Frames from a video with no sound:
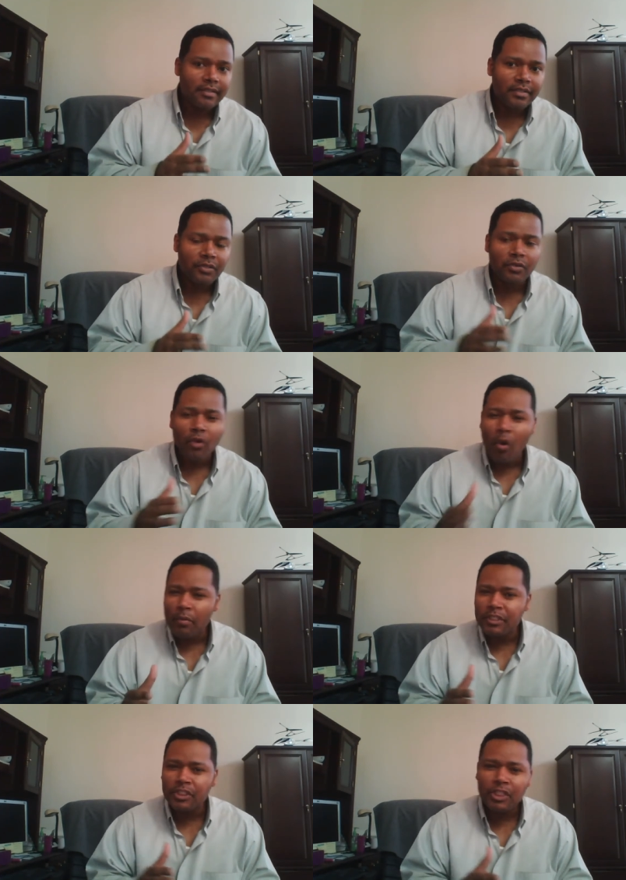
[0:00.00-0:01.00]
you can
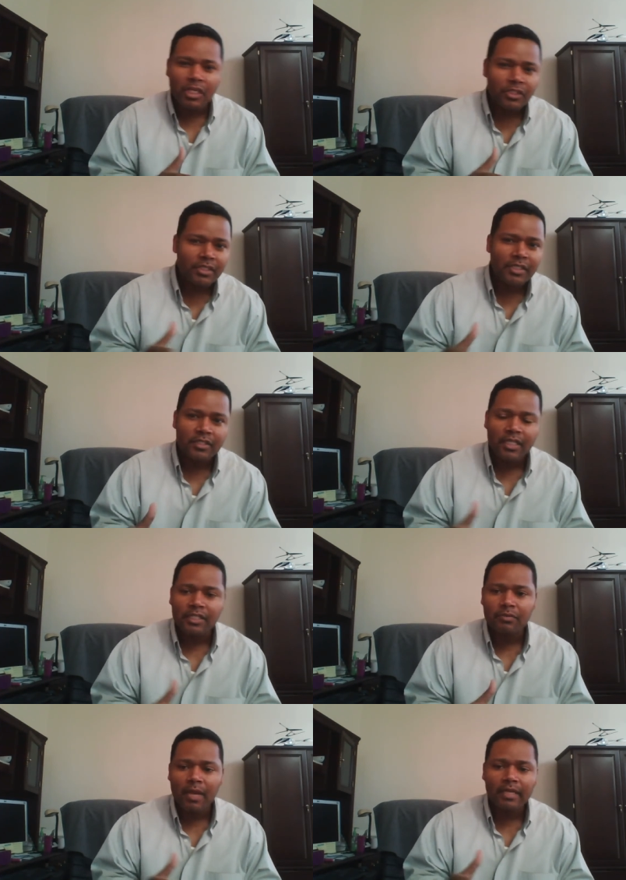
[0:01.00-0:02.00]
always judge these
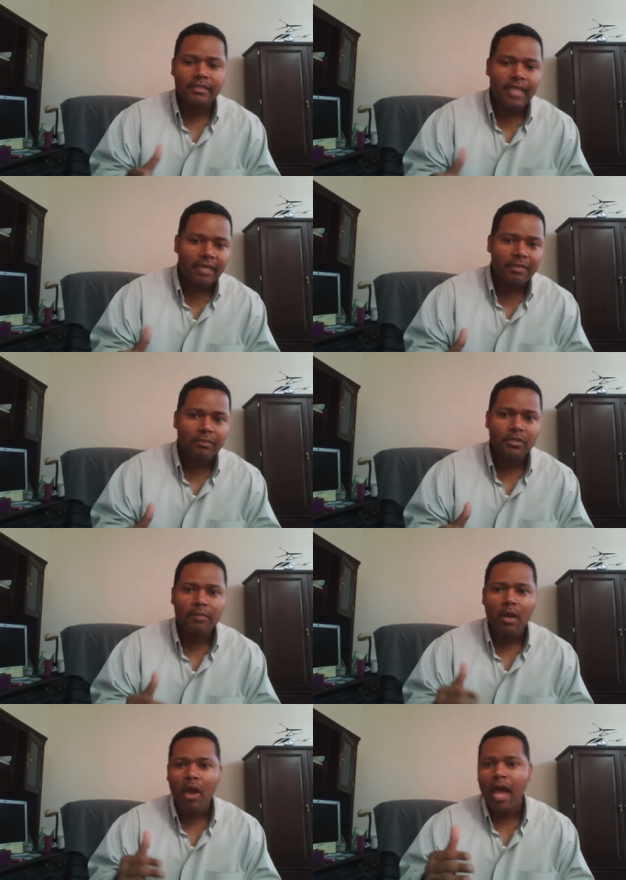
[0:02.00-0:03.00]
things by the tech people, is
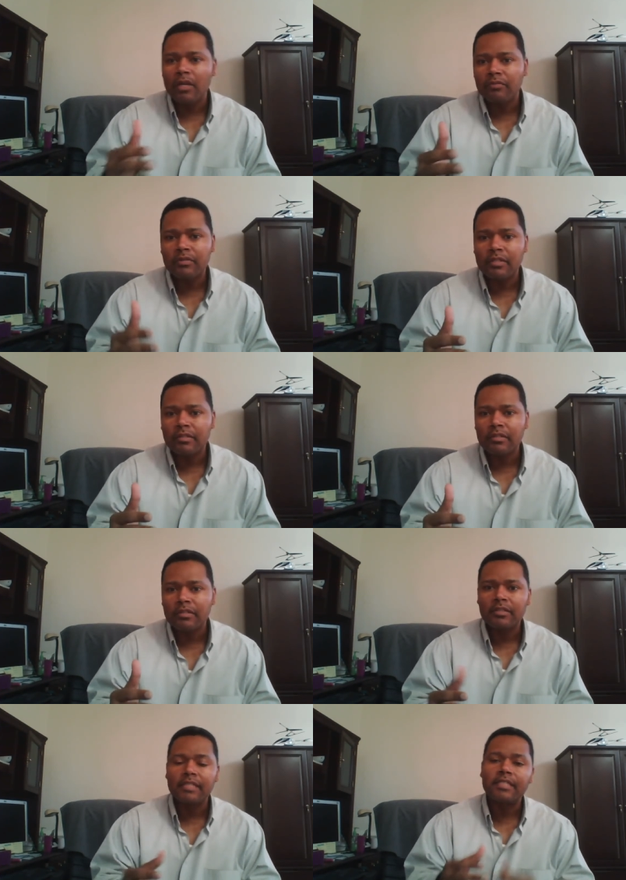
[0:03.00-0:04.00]
about how the,
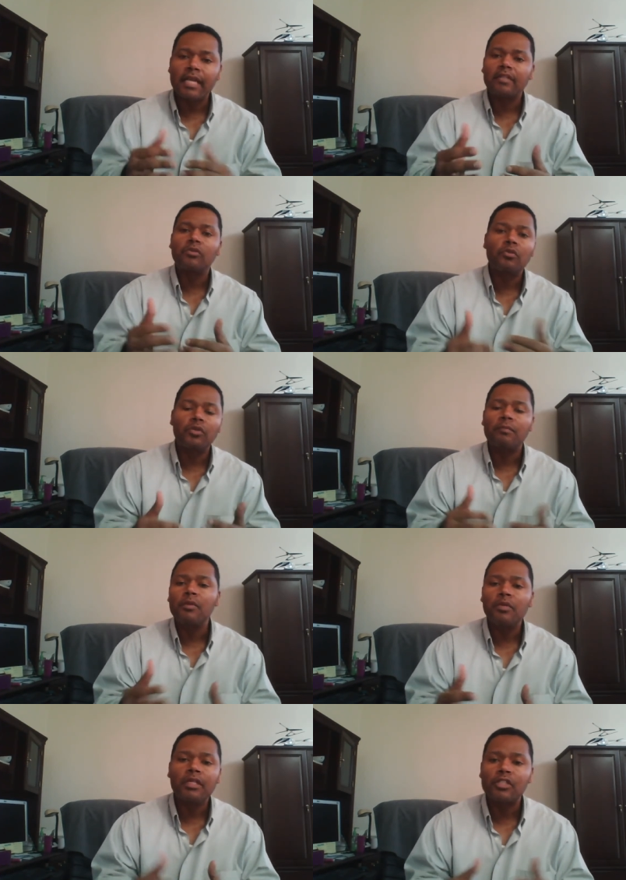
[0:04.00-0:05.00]
the technical
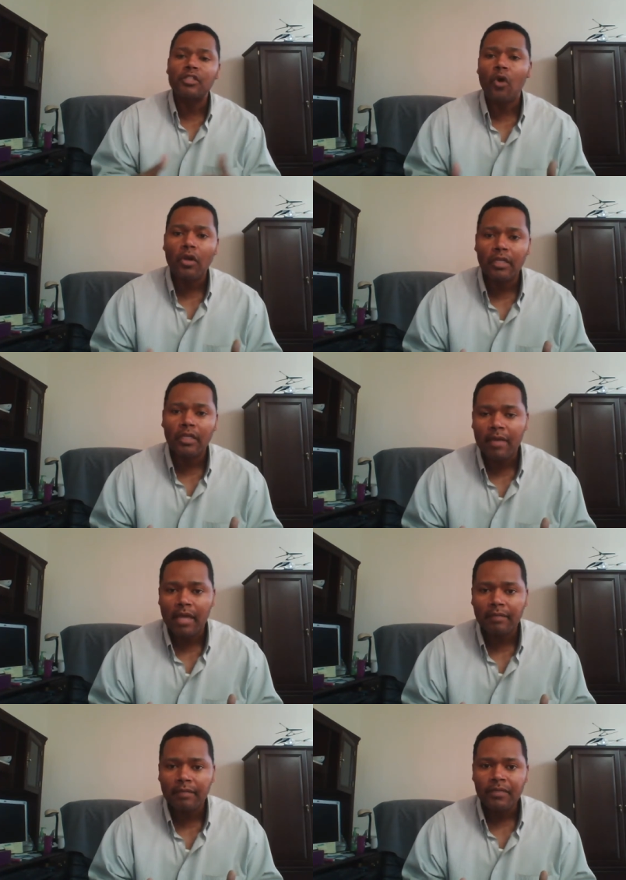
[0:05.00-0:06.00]
community is talking
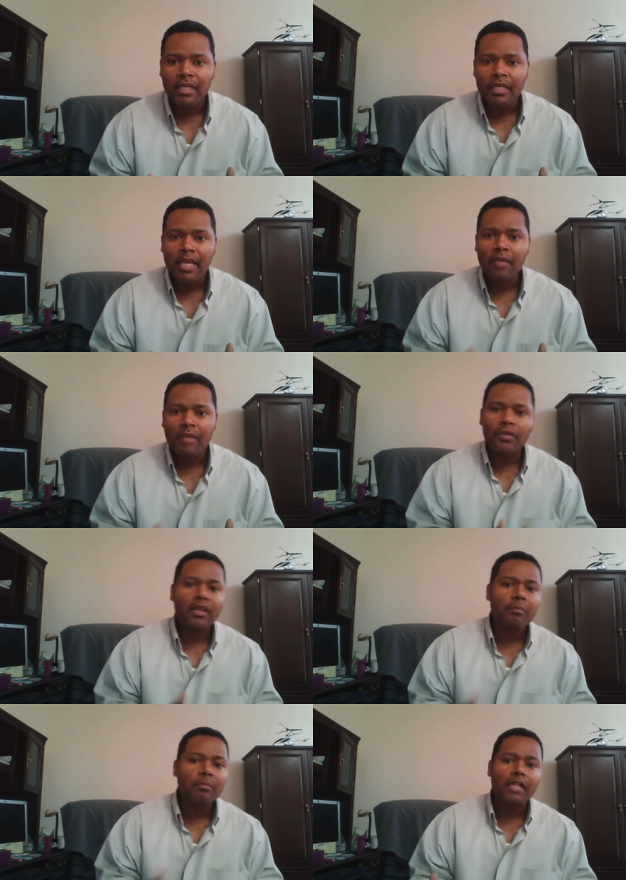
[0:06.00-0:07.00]
about it. And with the
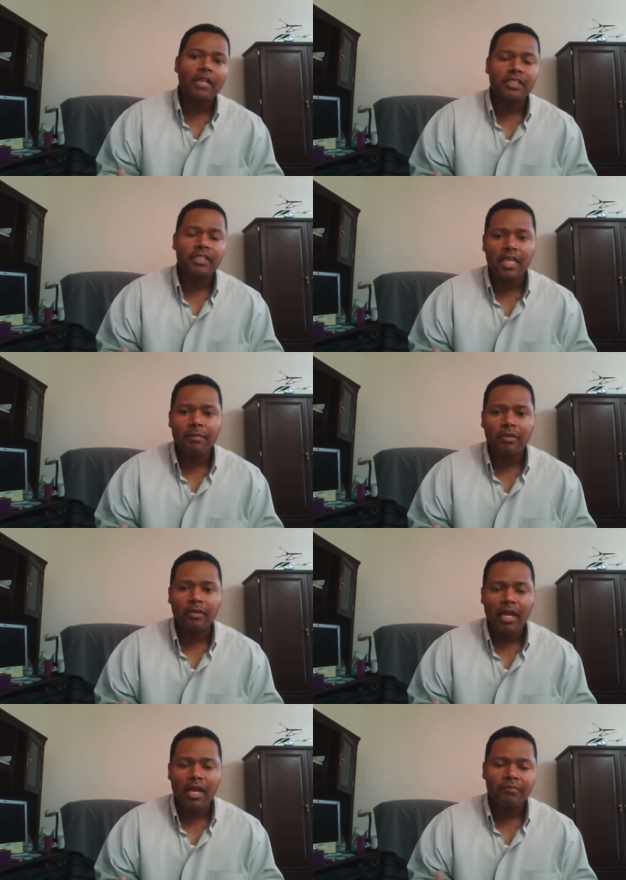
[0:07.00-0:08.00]
other blockchains that's coming
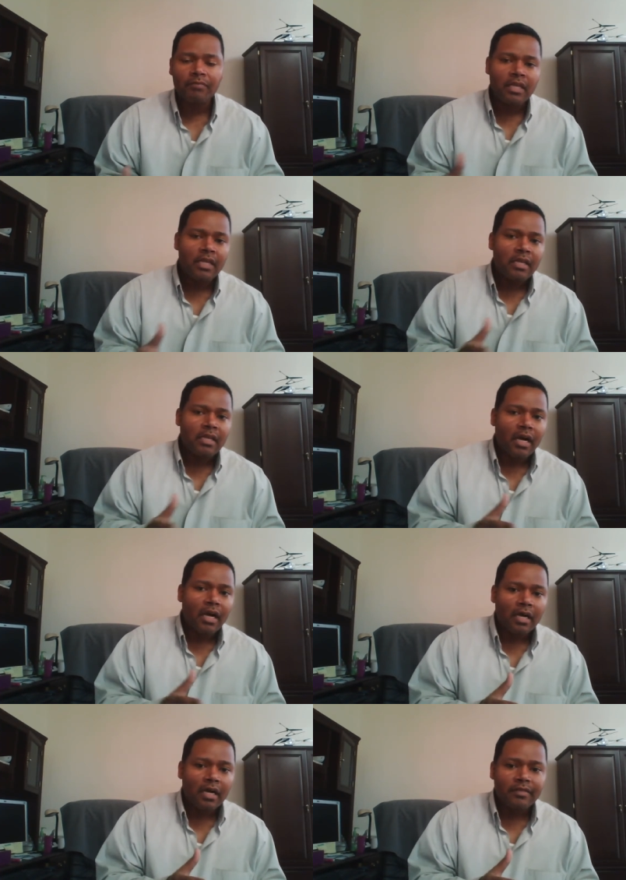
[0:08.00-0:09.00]
around,
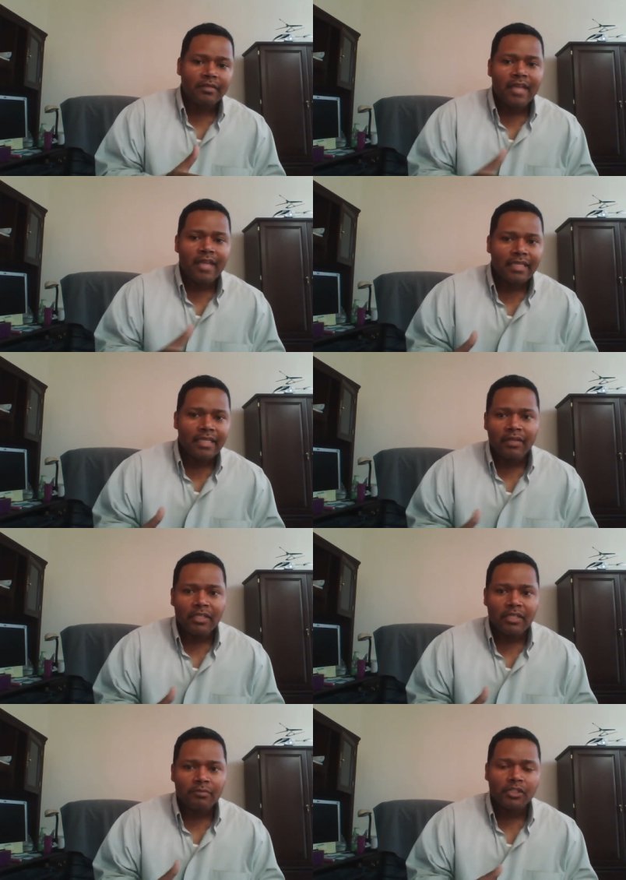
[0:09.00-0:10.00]
uh, they're not
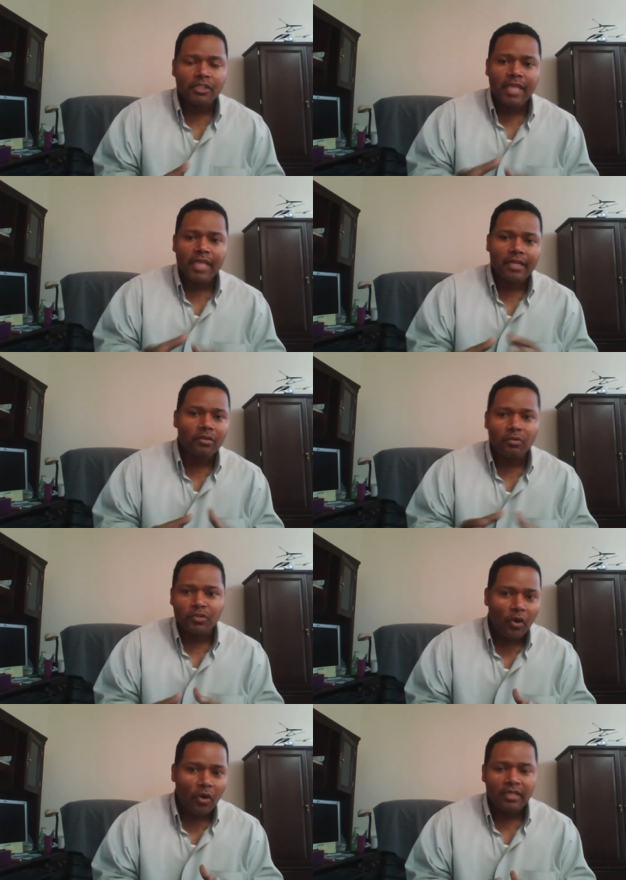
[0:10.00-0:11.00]
giving as much technical
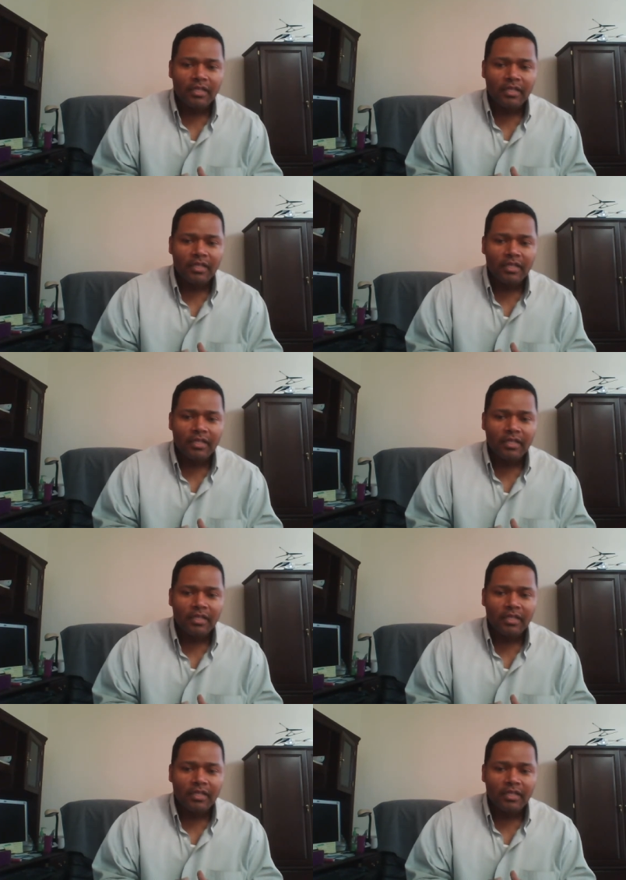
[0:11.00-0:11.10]
talk.